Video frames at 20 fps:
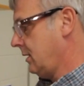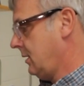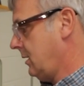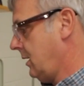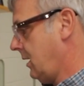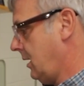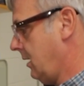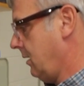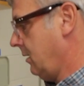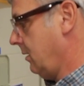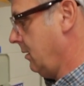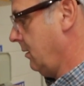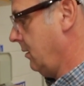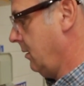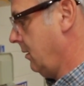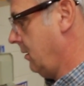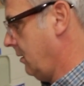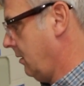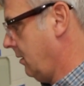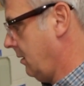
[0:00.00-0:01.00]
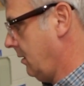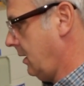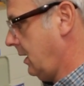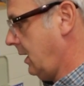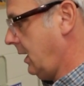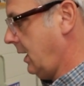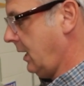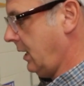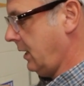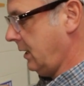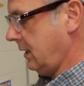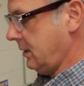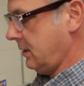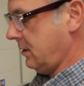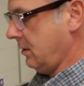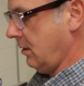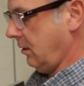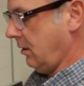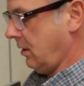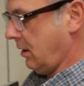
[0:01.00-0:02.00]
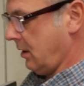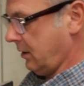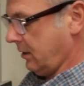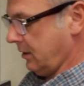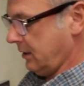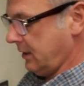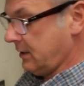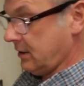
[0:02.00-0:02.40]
container. And it's no longer,